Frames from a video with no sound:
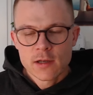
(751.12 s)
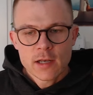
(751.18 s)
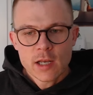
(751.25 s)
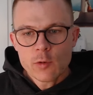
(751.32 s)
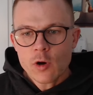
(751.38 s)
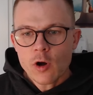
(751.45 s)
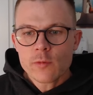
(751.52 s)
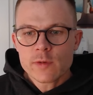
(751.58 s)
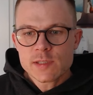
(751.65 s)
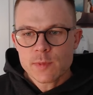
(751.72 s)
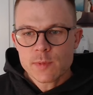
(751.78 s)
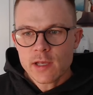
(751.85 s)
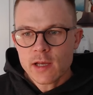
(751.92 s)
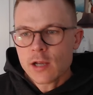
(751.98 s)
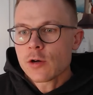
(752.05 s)
There will always
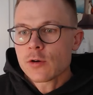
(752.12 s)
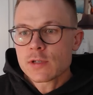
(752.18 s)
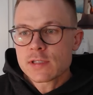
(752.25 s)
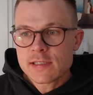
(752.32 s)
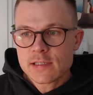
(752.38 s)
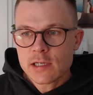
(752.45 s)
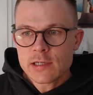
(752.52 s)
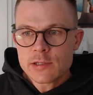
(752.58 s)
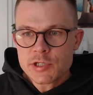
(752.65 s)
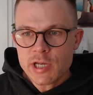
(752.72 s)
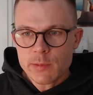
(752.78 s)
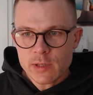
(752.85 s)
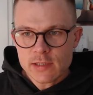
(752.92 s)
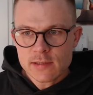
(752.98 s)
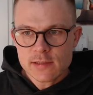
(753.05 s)
be, I know it's
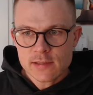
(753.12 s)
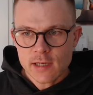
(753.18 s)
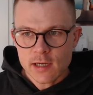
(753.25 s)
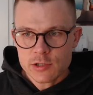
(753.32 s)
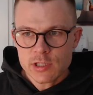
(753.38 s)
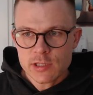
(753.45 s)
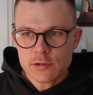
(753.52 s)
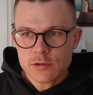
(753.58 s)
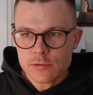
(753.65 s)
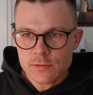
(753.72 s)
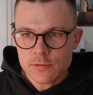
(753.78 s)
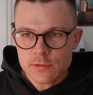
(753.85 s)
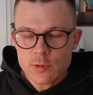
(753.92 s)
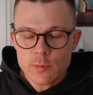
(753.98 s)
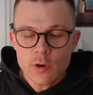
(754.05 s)
cliche, but it's actually the
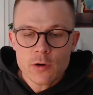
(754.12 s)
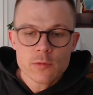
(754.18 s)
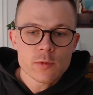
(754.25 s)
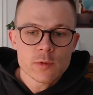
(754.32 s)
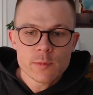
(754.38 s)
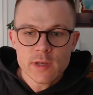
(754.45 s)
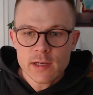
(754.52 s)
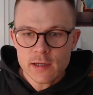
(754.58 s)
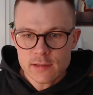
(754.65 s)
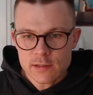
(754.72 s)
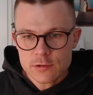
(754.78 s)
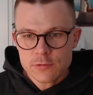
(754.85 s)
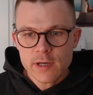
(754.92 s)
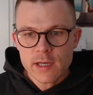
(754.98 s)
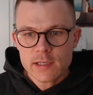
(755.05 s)
truth. Tomorrow will be another
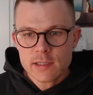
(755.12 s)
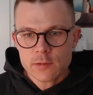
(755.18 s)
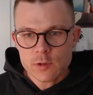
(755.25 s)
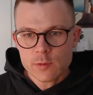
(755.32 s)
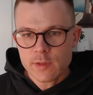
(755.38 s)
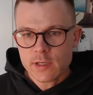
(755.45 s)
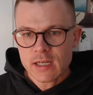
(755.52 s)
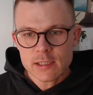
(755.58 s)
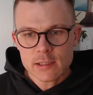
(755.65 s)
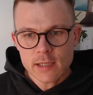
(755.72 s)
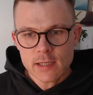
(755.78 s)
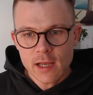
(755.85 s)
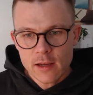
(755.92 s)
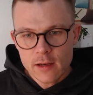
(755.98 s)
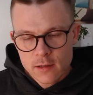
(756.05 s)
trade, there will be another
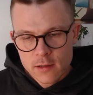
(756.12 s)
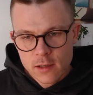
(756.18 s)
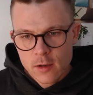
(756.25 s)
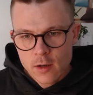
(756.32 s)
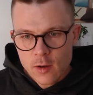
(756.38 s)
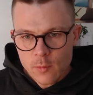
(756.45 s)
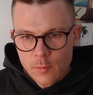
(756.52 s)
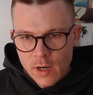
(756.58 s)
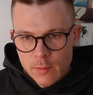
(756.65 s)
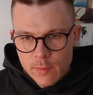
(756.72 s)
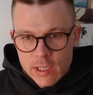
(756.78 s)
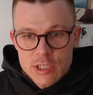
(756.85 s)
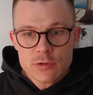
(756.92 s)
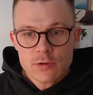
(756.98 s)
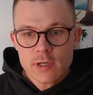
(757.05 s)
day, but
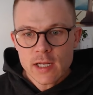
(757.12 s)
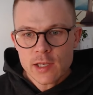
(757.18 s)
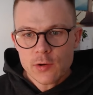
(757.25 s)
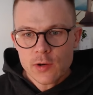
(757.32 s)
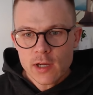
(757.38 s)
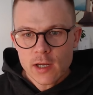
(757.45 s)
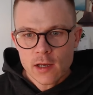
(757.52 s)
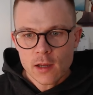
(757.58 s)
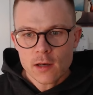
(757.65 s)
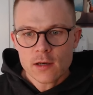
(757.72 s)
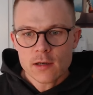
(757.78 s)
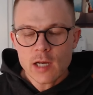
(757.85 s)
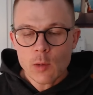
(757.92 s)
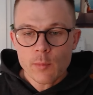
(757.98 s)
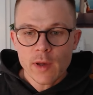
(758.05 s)
make sure that you
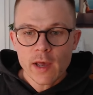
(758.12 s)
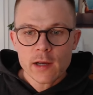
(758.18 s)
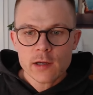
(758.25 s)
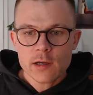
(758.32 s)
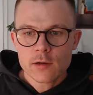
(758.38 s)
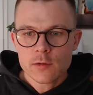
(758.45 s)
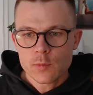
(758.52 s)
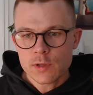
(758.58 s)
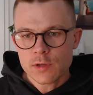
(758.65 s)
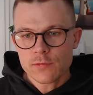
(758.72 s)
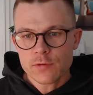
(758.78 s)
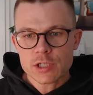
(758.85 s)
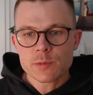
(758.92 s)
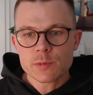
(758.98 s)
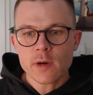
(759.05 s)
can come back with a
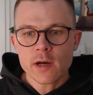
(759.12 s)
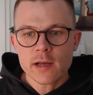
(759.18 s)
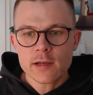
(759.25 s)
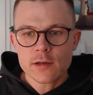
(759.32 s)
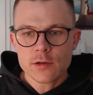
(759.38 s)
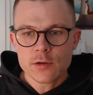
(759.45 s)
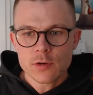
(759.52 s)
fresh mind.